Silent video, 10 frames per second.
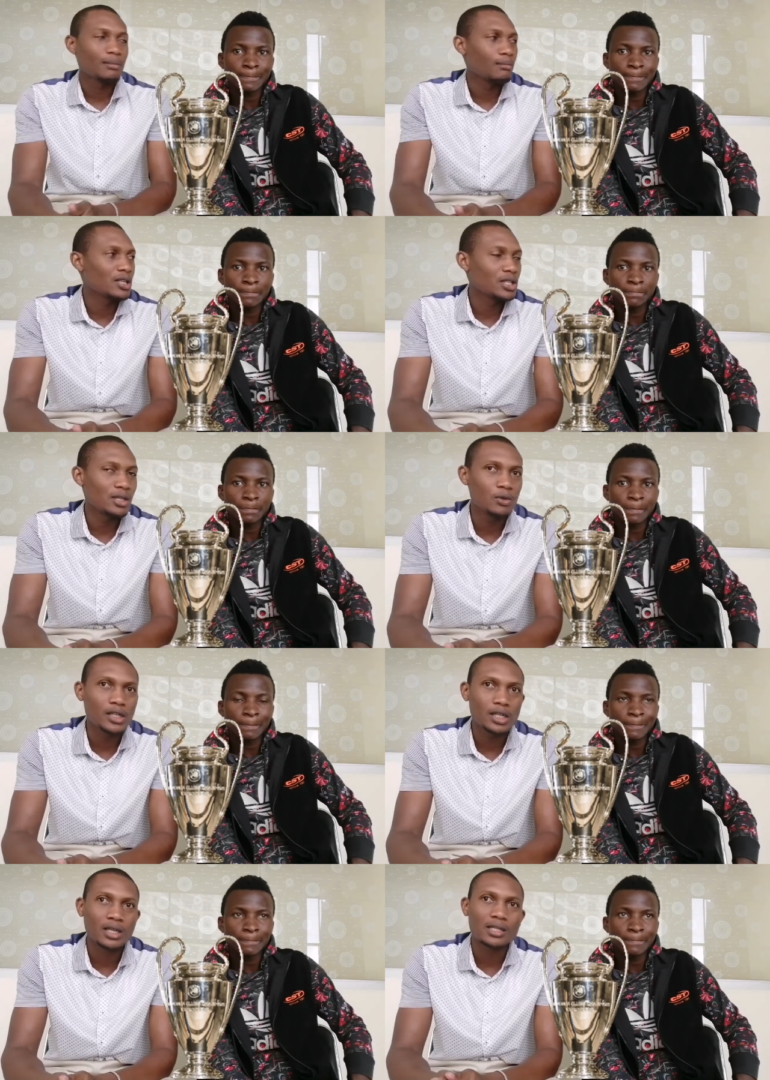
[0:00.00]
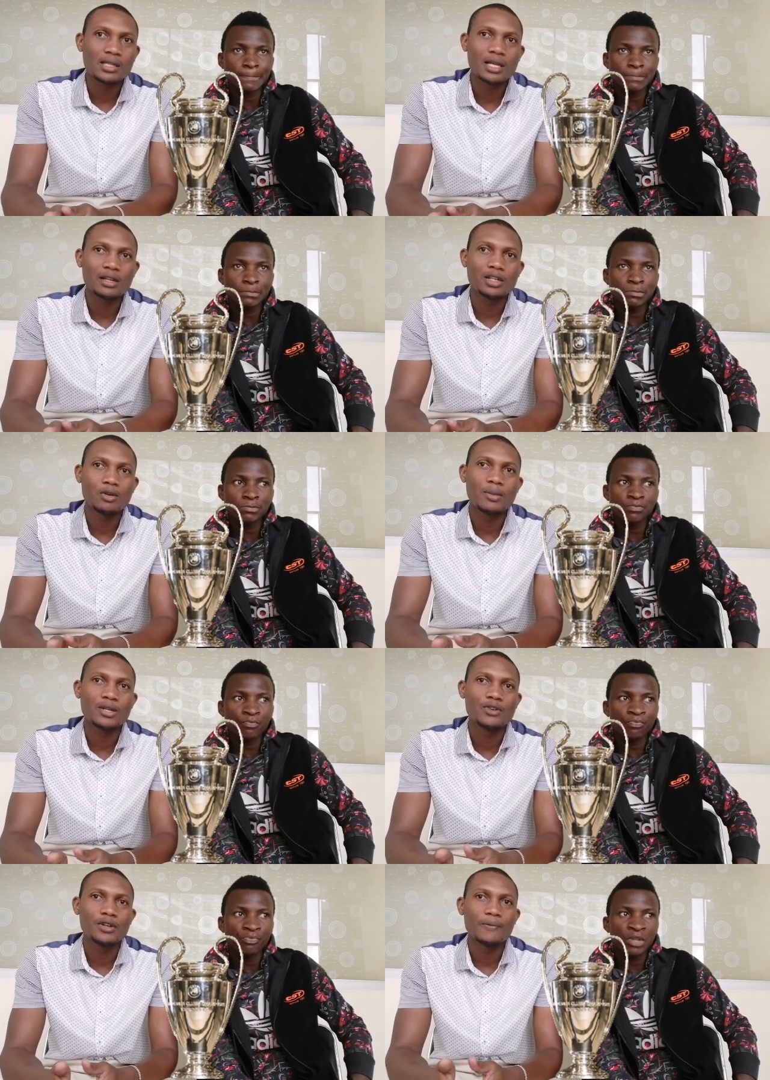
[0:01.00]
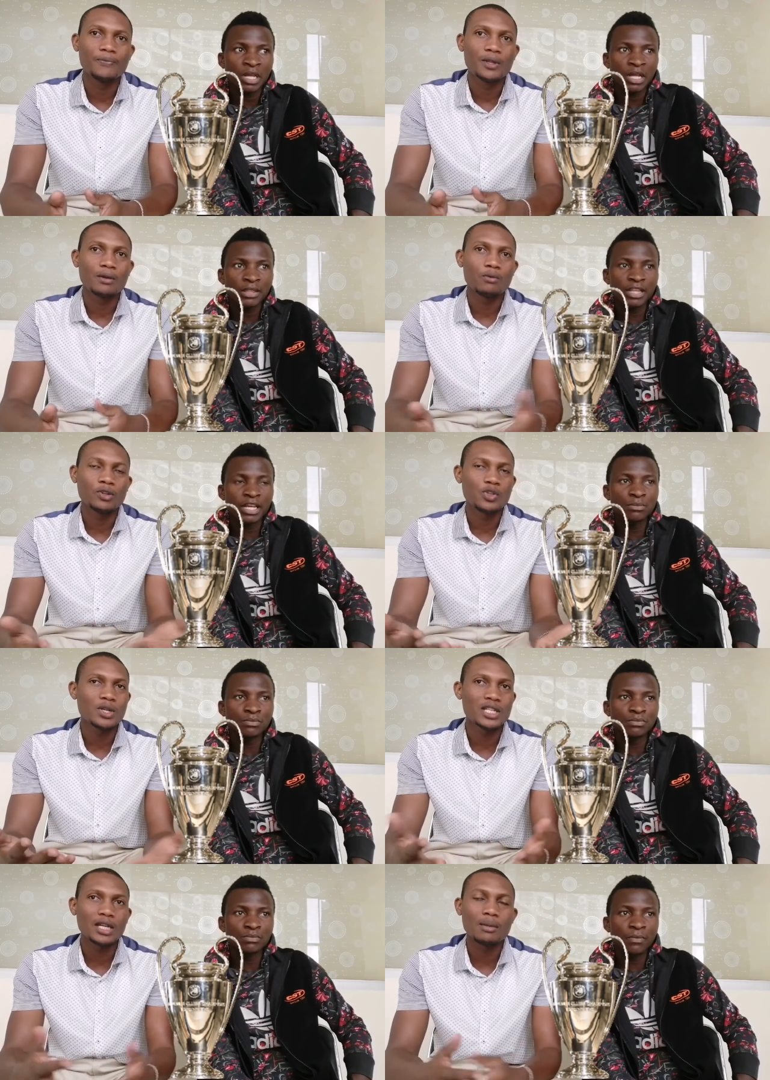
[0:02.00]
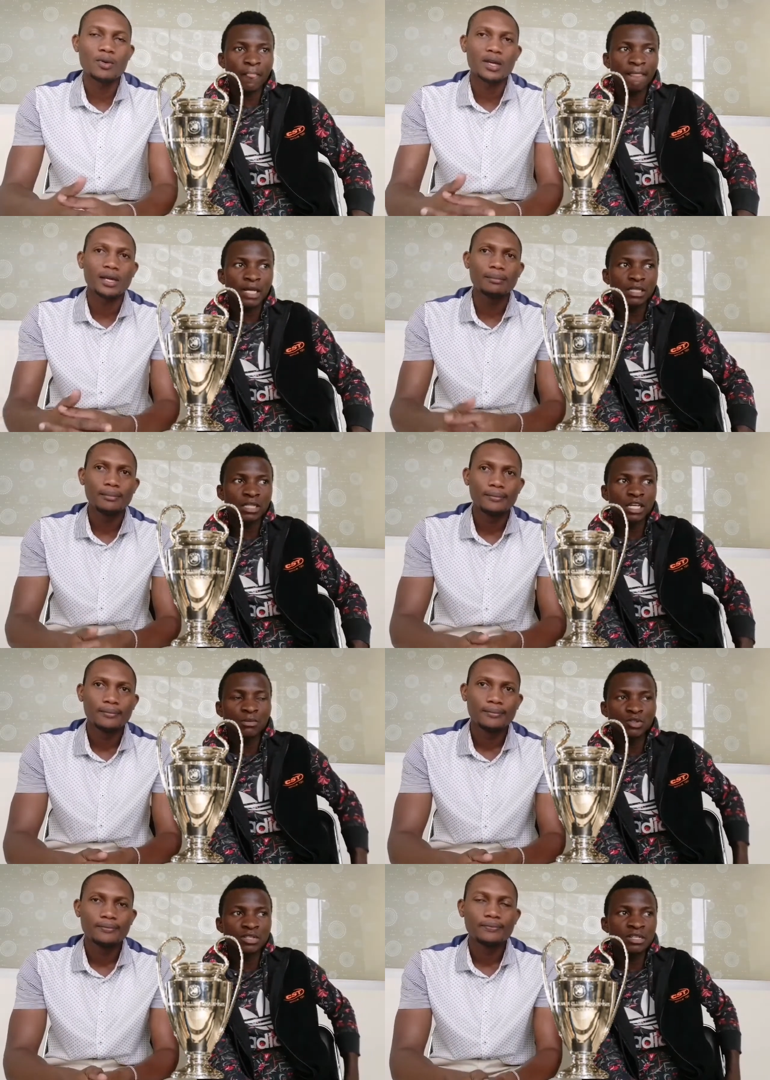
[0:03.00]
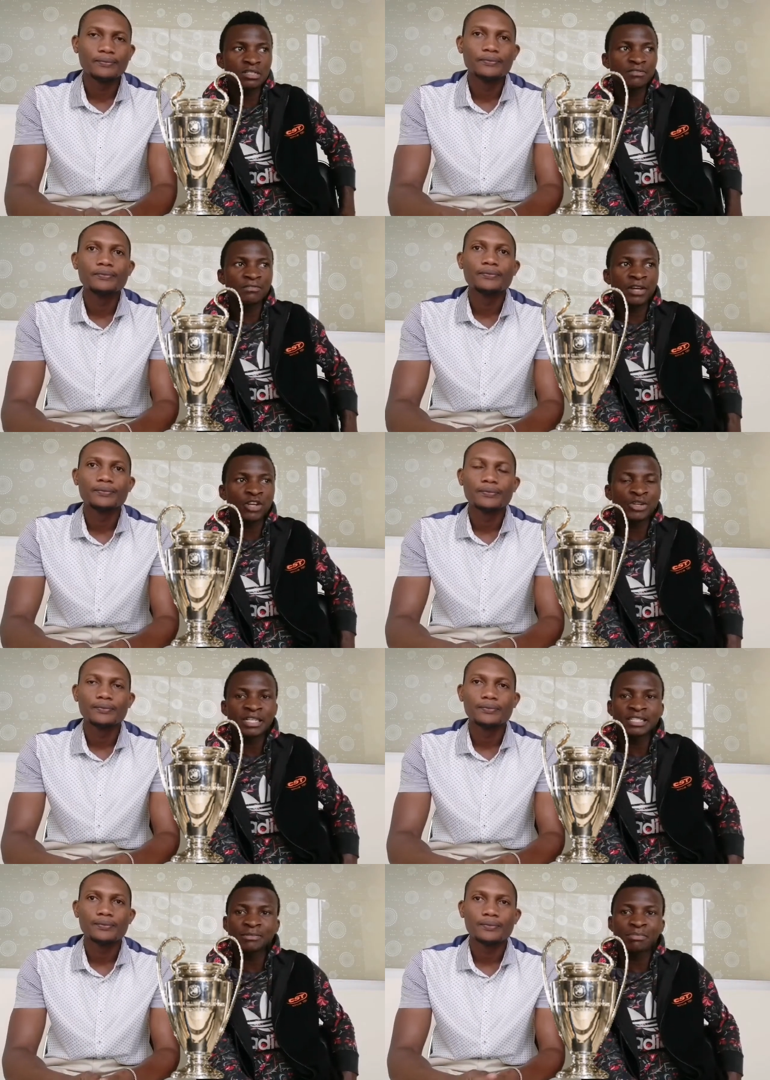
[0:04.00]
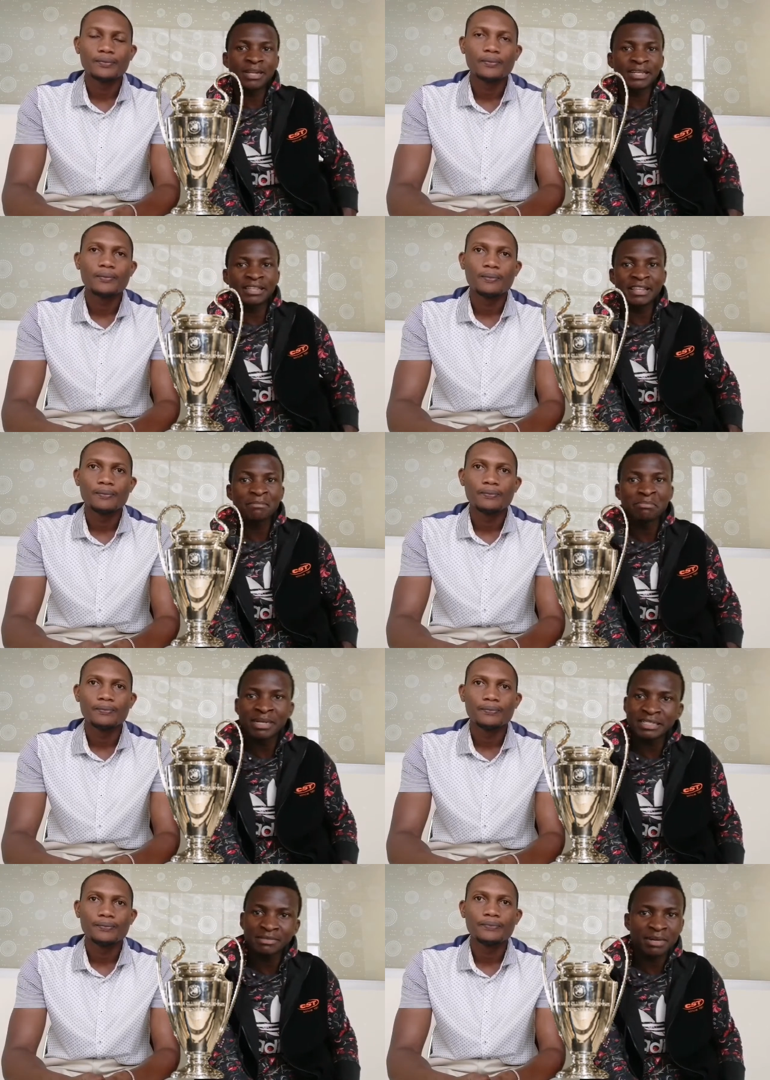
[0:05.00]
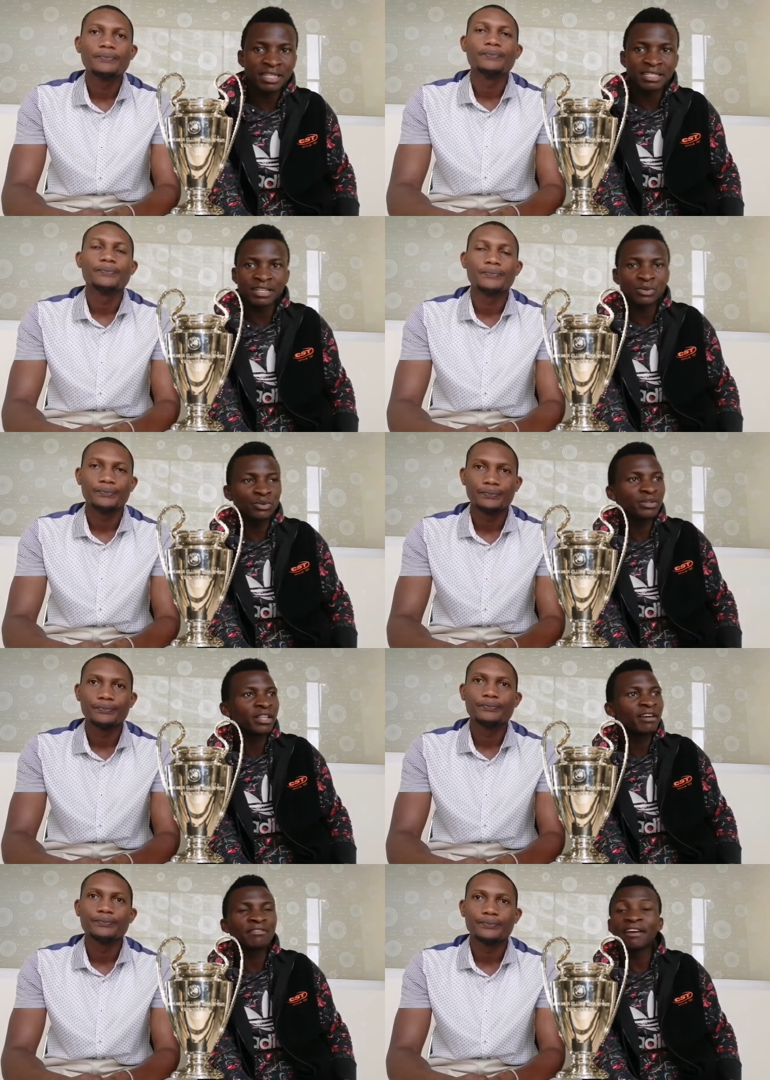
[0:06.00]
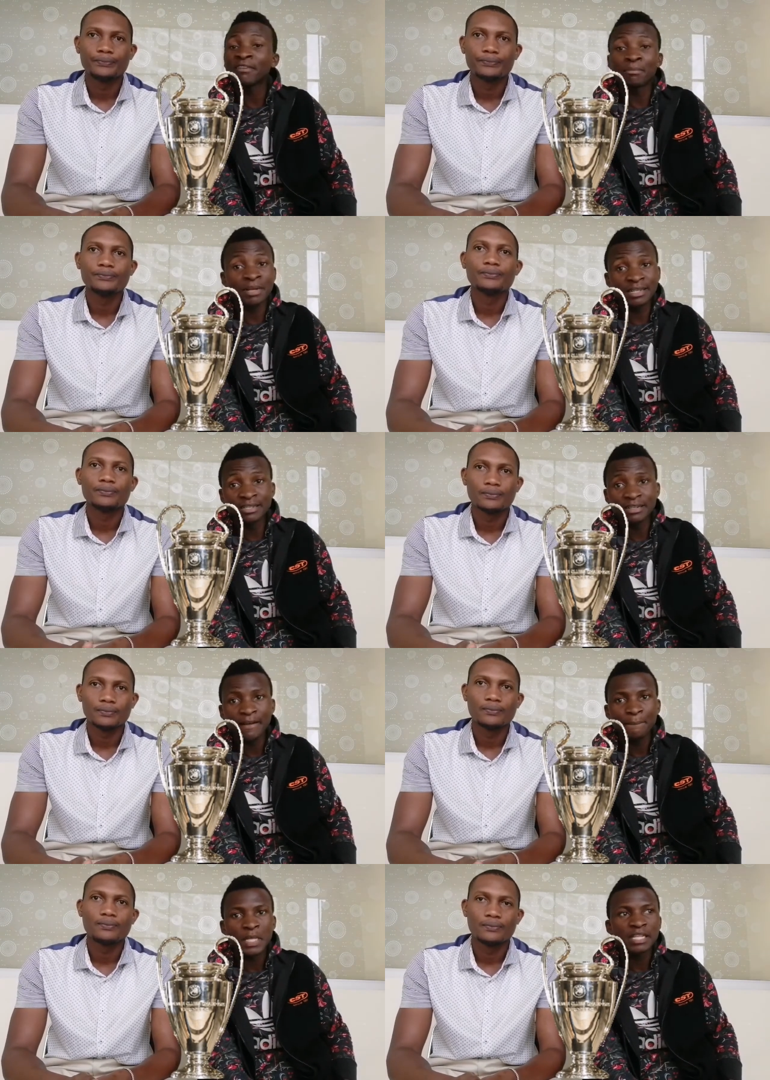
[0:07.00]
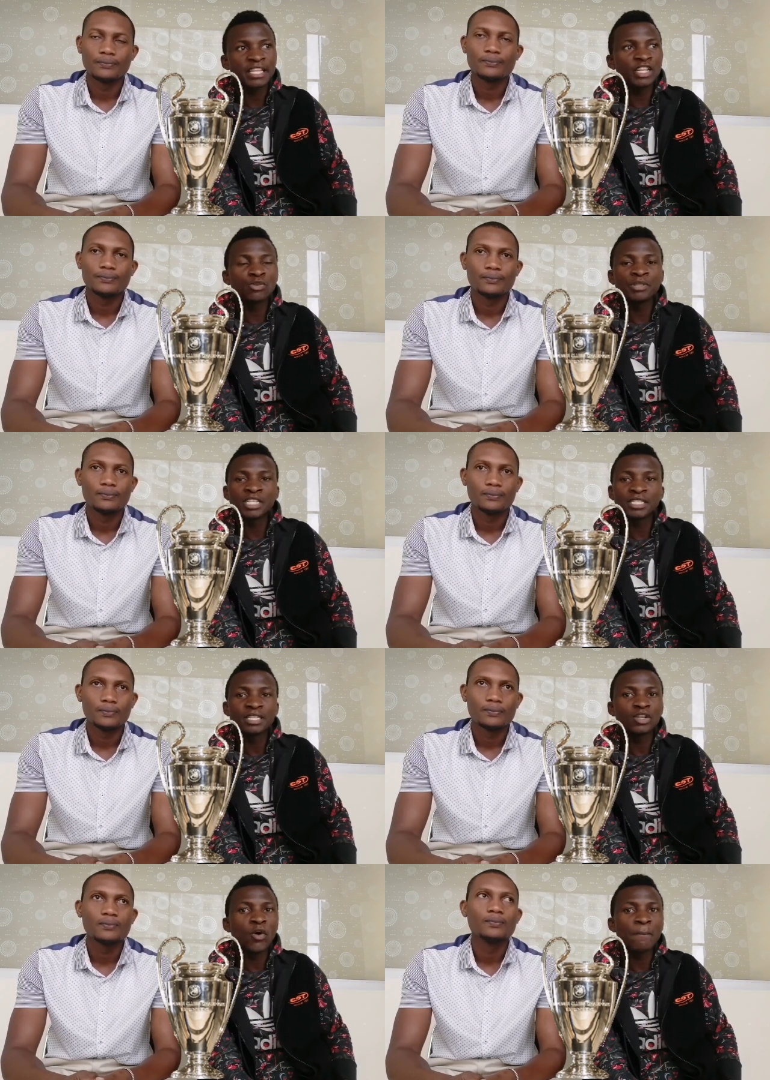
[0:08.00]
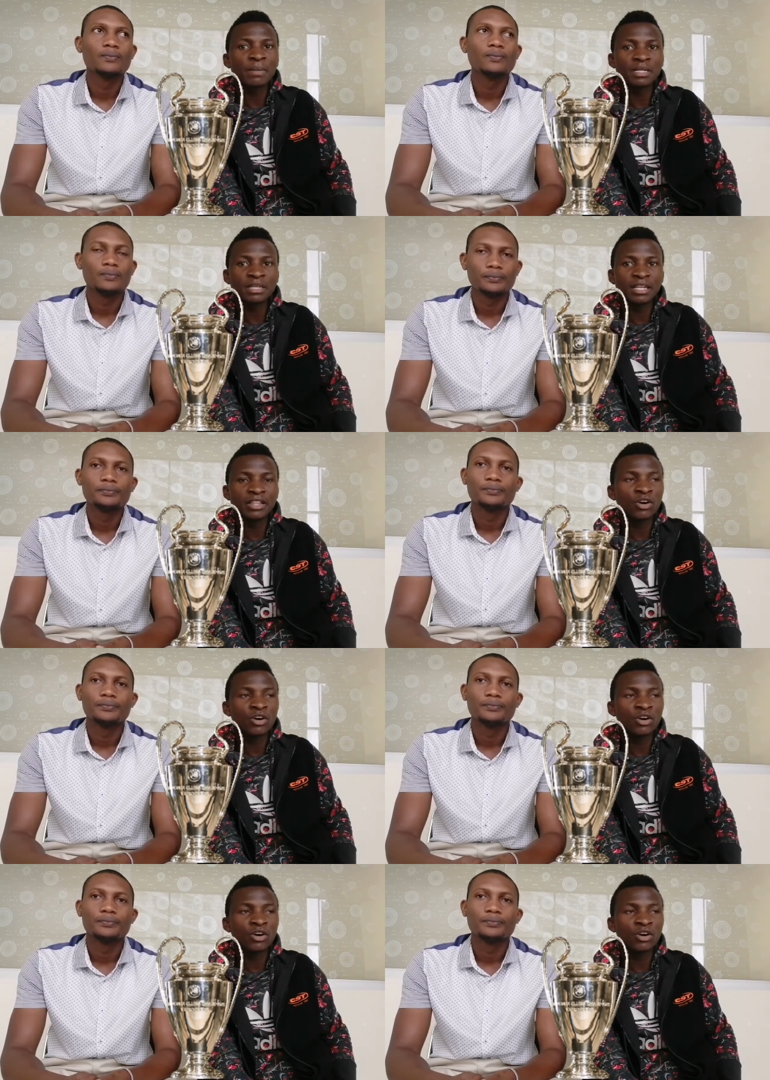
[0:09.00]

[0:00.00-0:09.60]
Speaker 1: game, Manchester United against Atletico Madrid? The What's game, your take about the game? The
Speaker 2: game was just fair. United played the best match they could they have ever played. They dominated completely